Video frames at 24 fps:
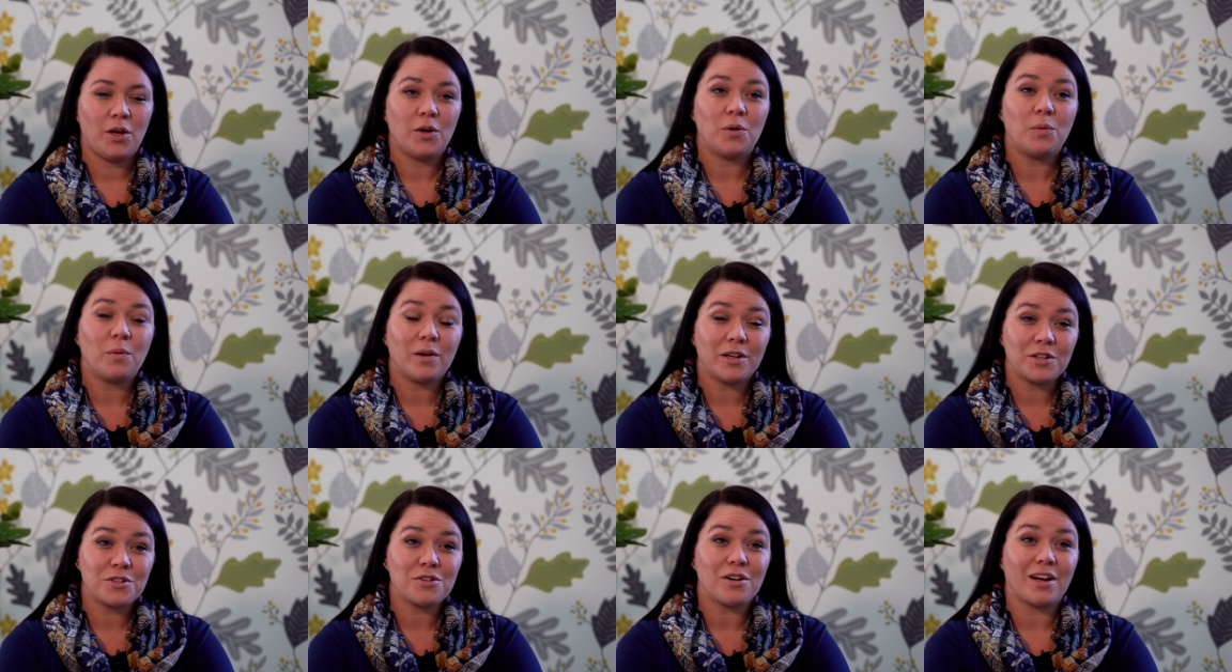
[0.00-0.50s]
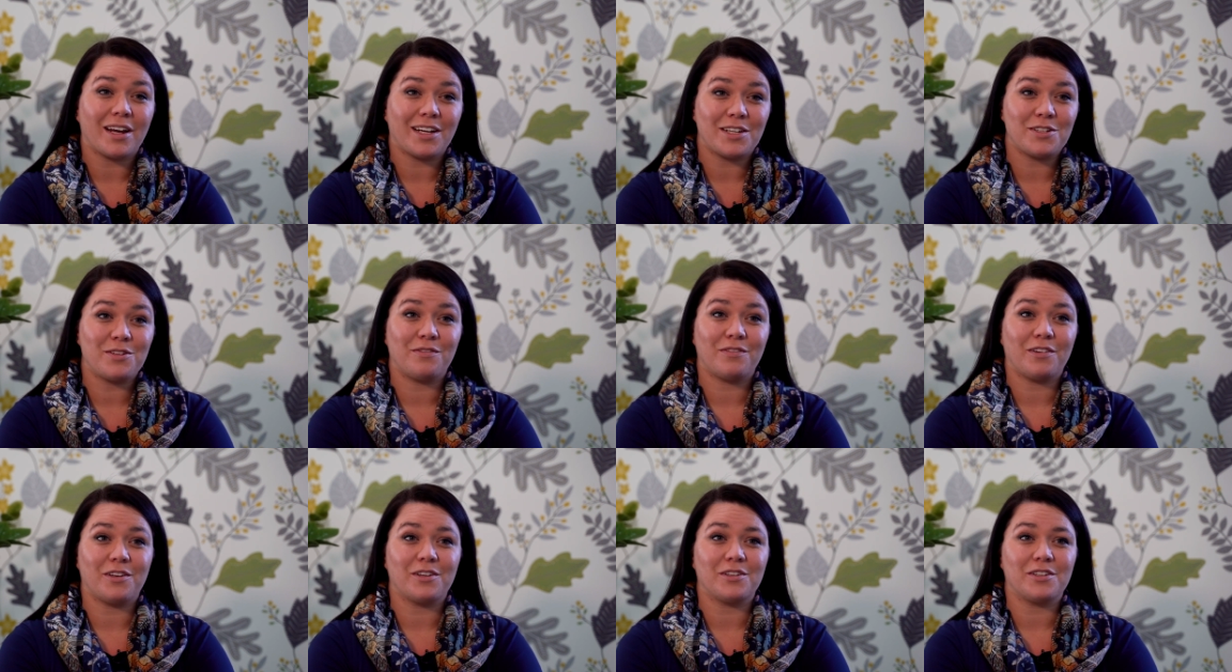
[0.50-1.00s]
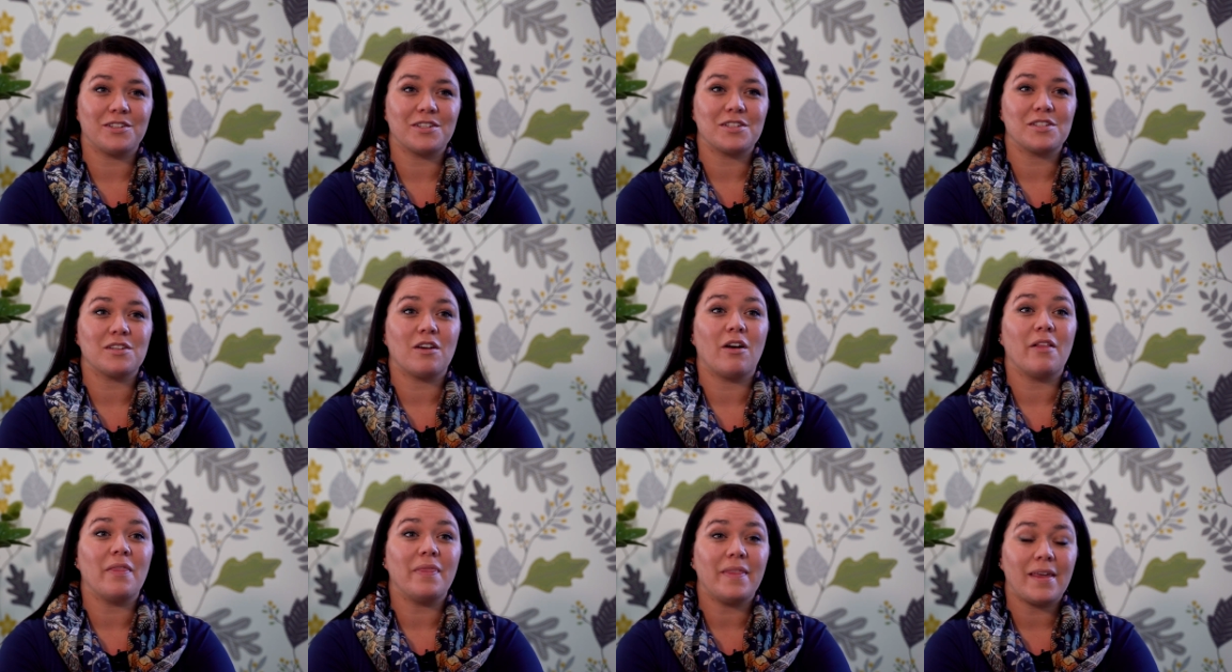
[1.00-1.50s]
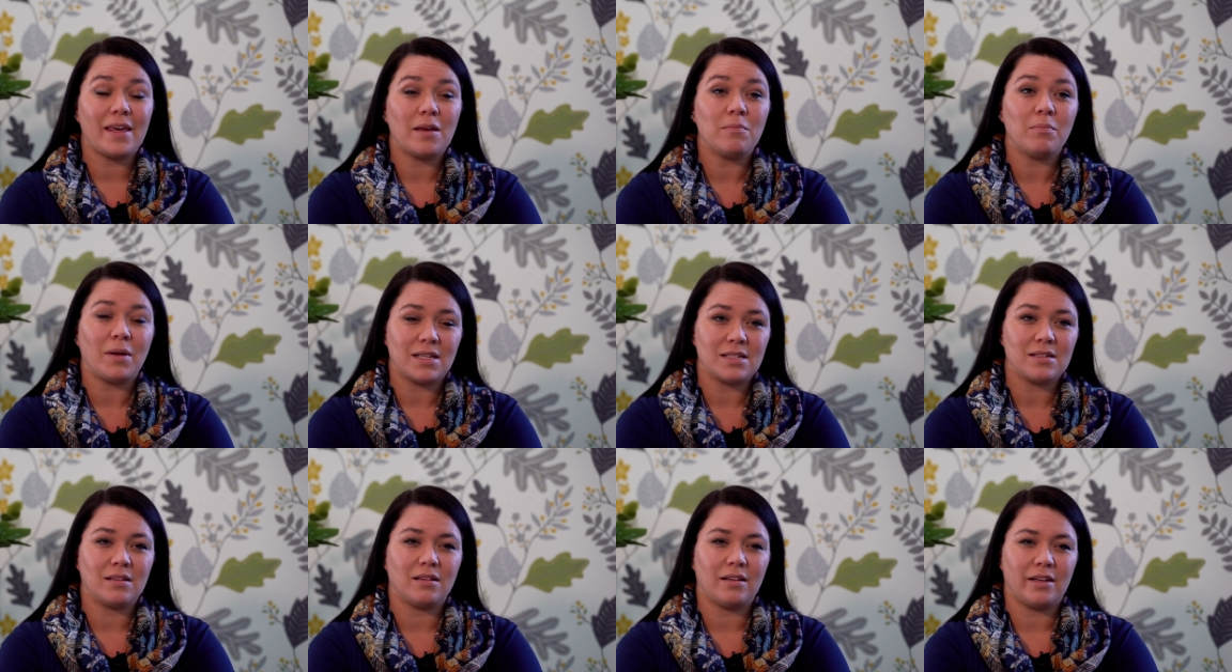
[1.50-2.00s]
We're trying to focus on their
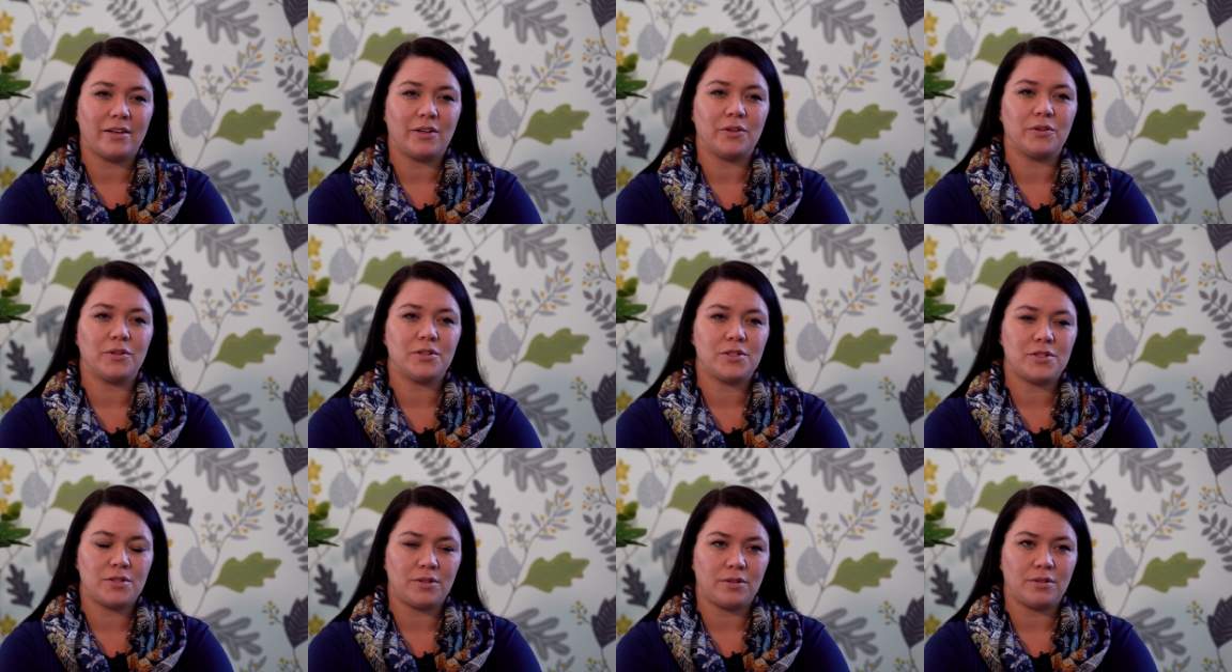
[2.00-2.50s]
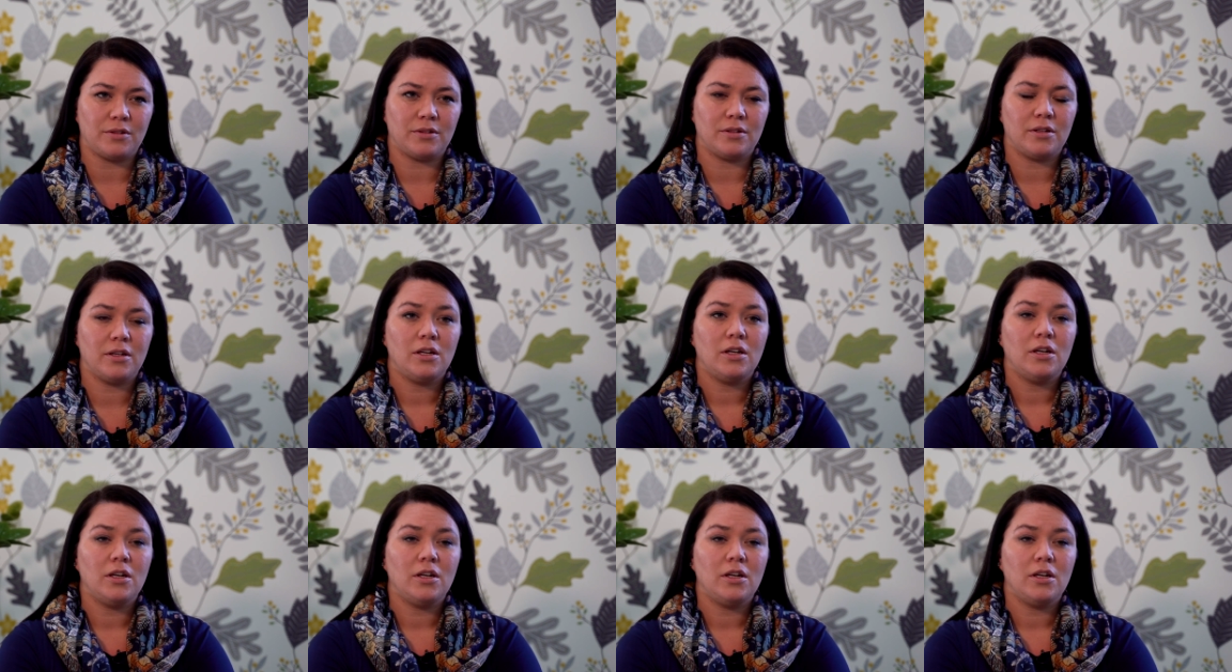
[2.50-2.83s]
mental health too.